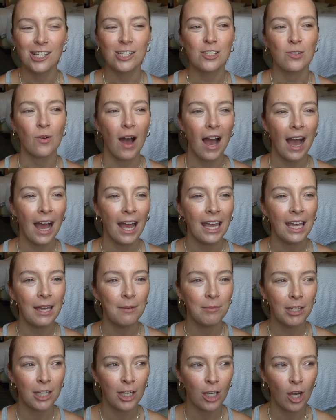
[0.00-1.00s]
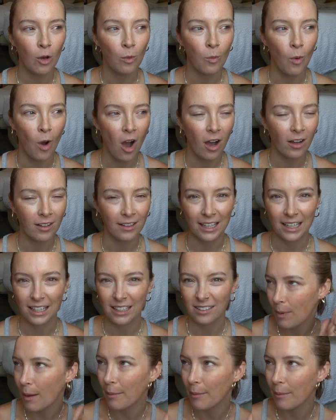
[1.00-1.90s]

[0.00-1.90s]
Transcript: So I am gonna go walk, like